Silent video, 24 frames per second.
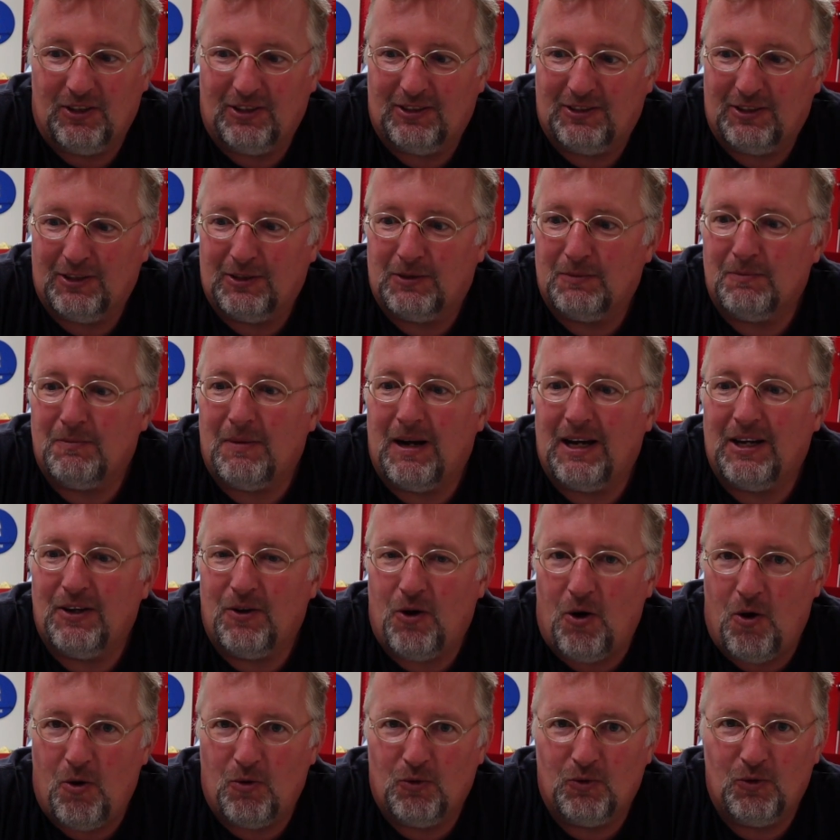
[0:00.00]
This is my
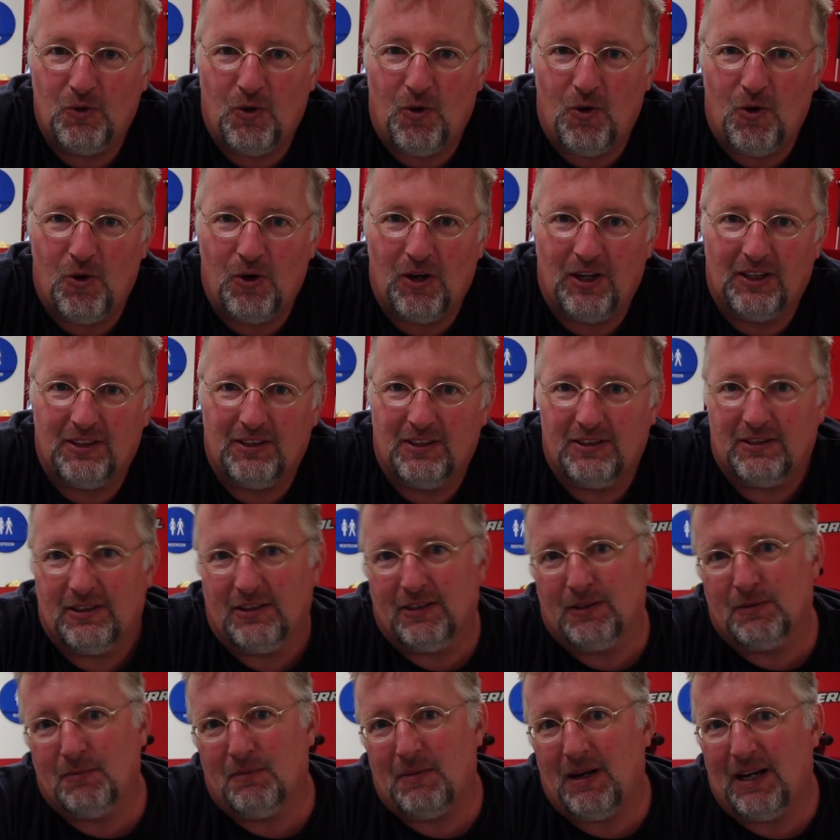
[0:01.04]
own oil, this
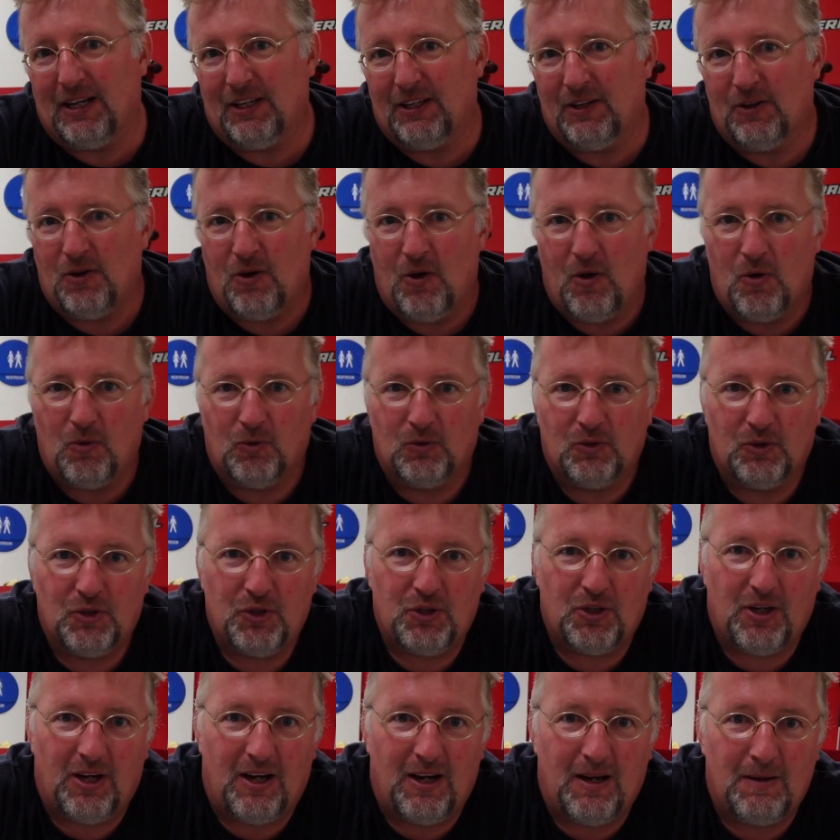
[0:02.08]
is my own
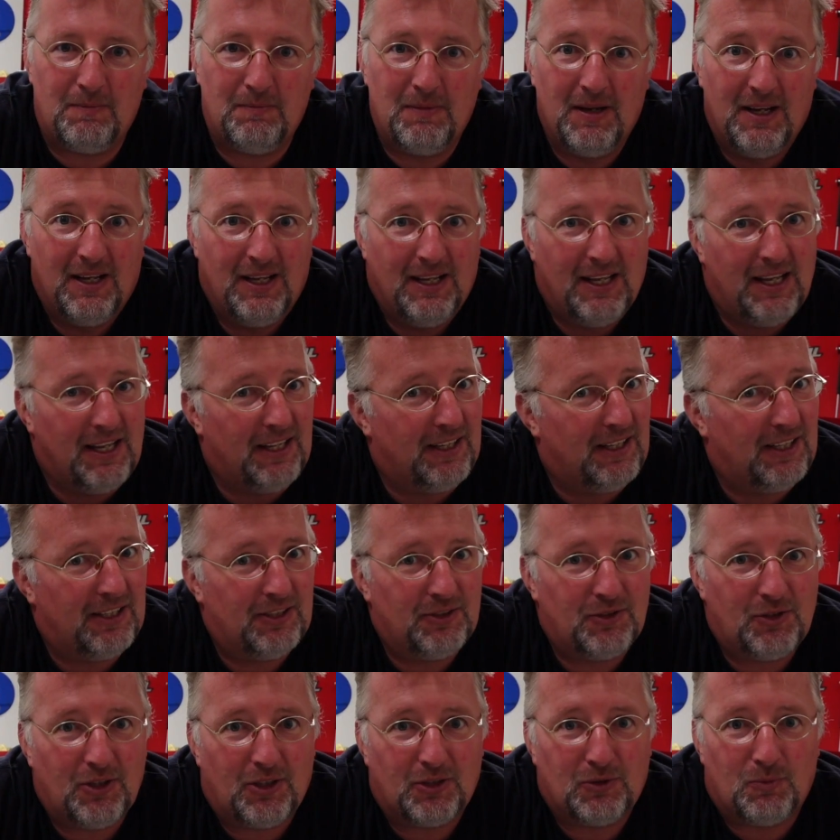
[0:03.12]
shop, and I
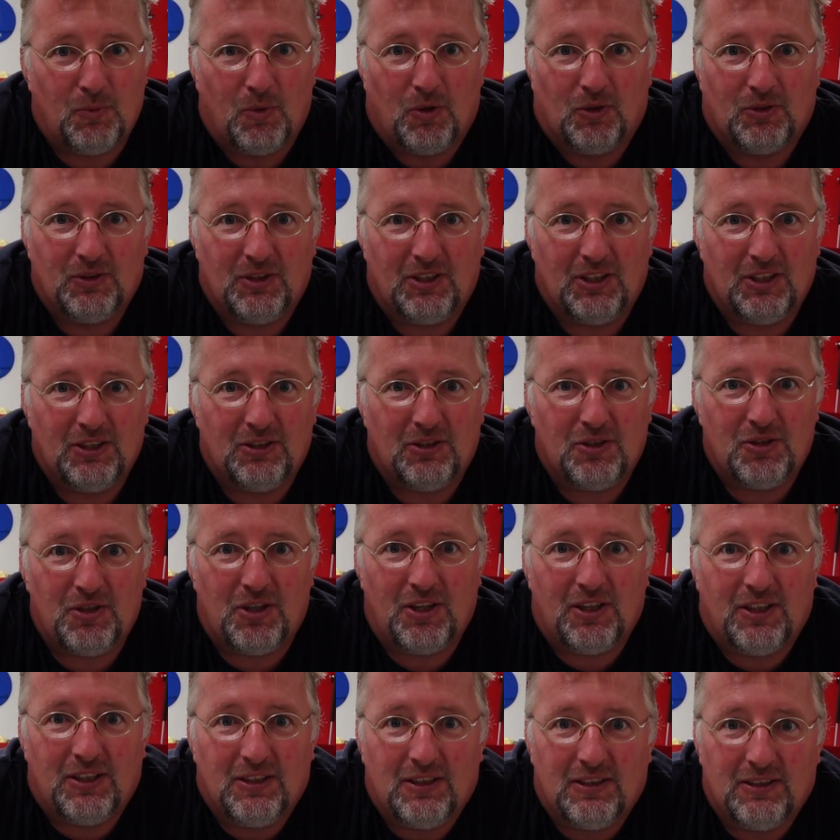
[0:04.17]
just wanted to
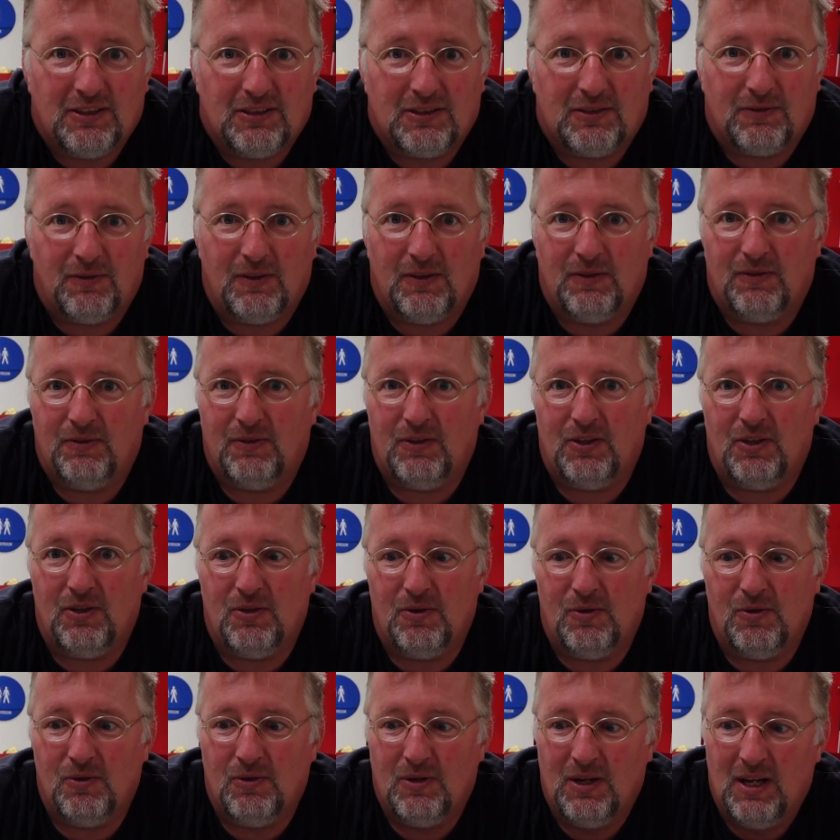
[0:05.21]
share this with
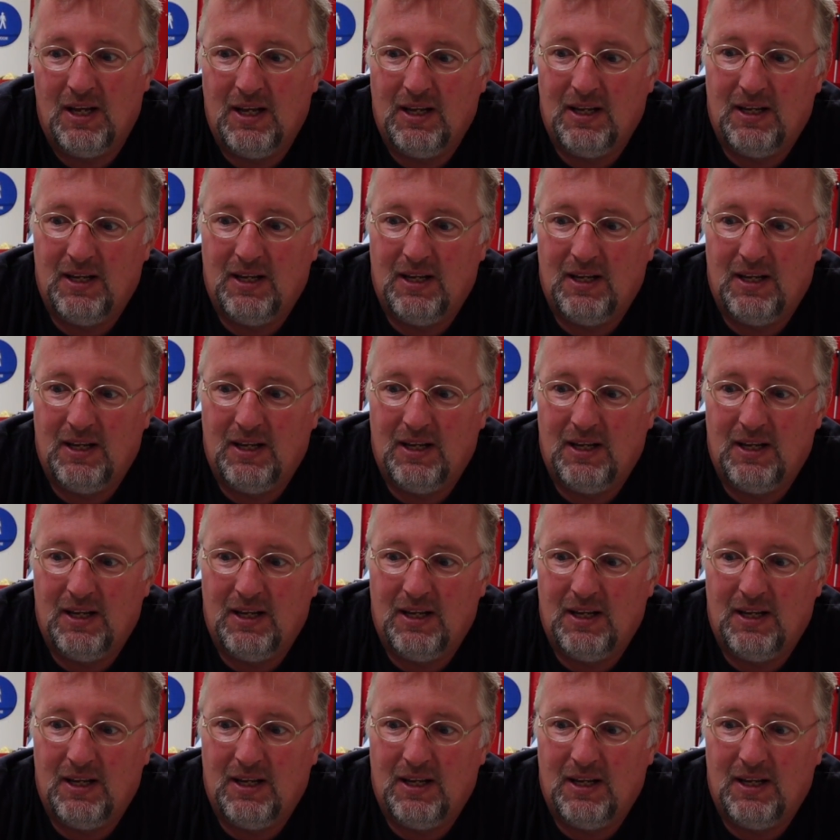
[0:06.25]
you